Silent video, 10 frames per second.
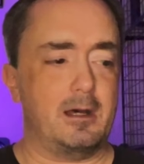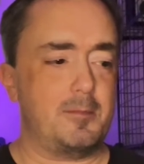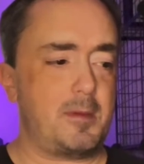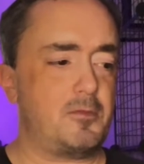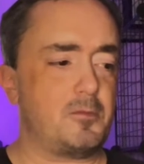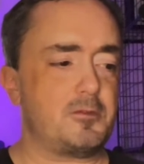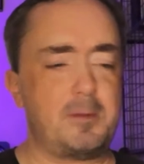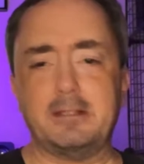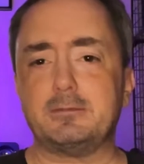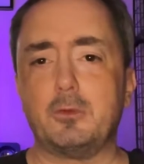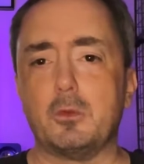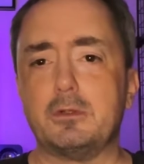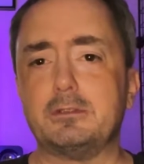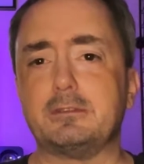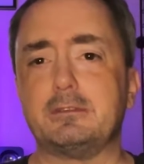maybe from Space
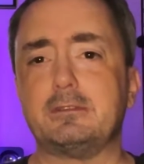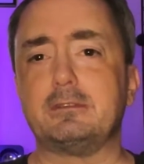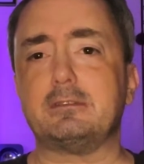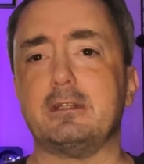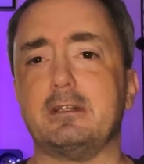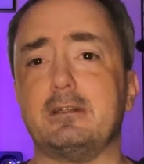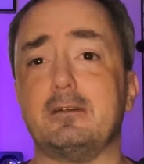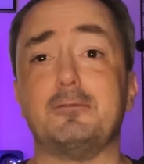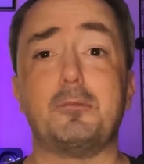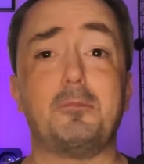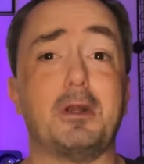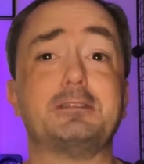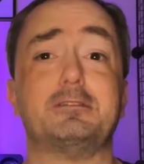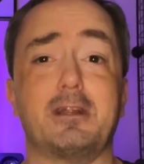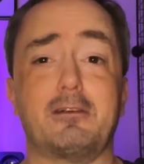Force, from
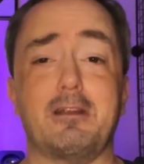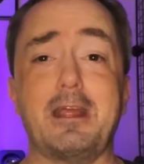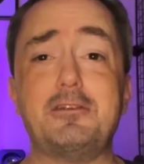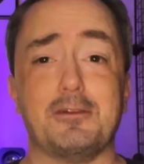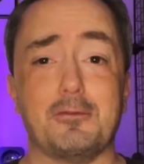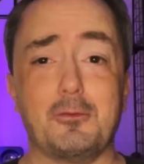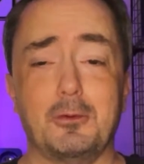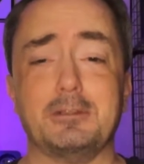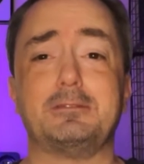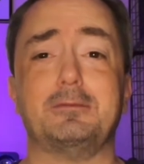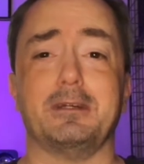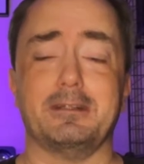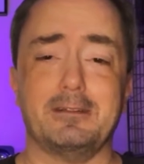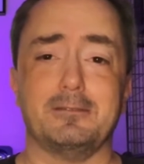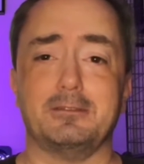Parks and Recreation, of course, by
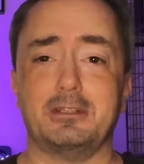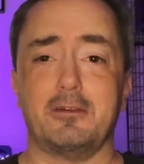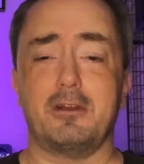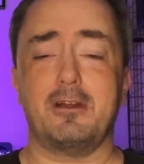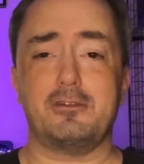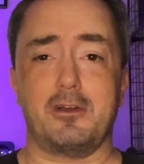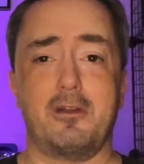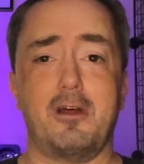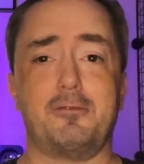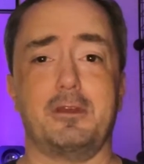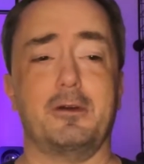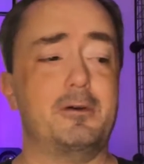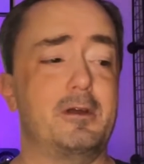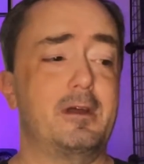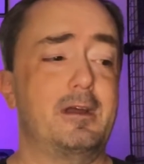John Ralphio.
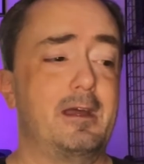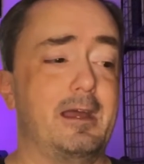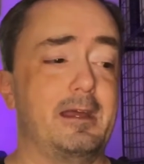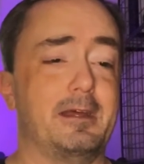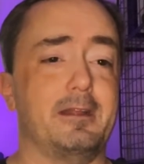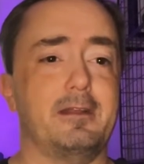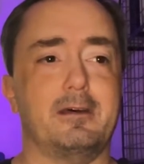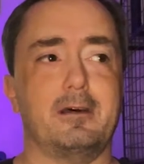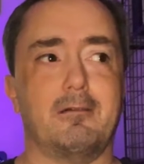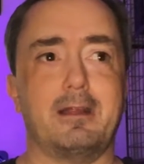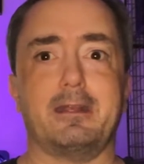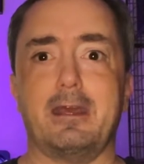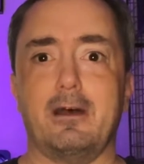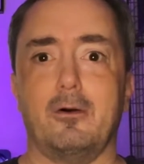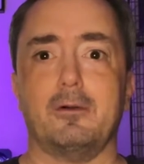And right
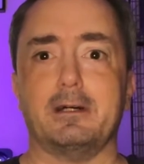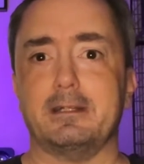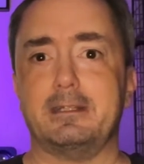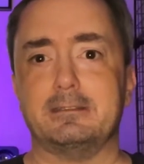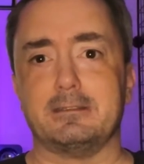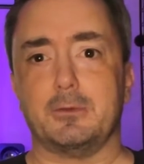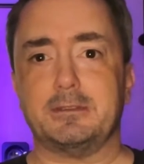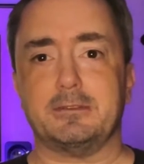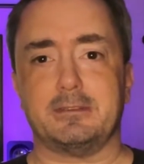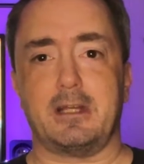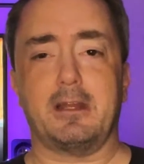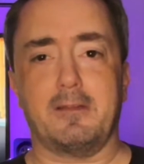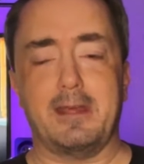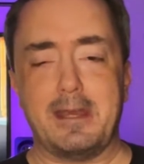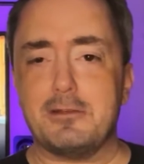now, he's the voice of Sonic
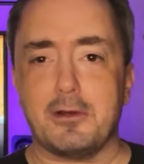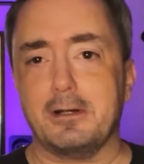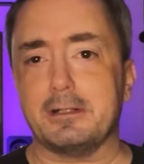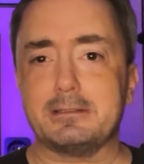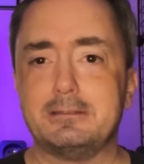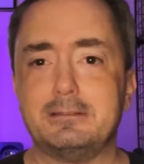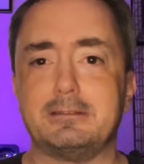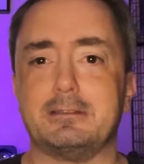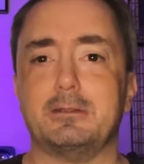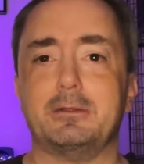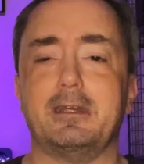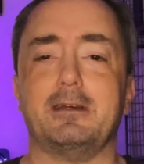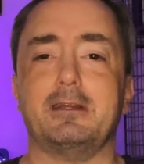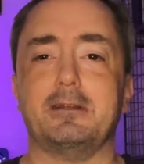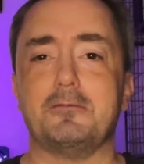the Hedgehog. So, yeah,
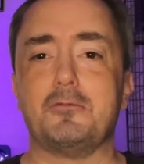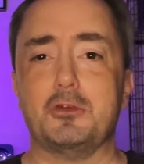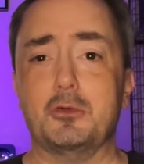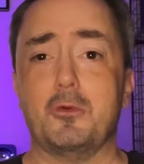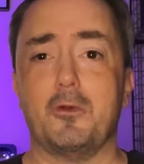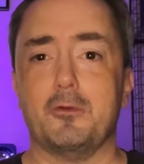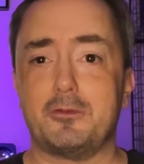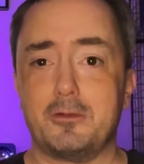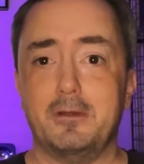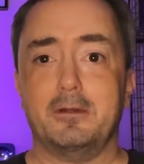in two of those,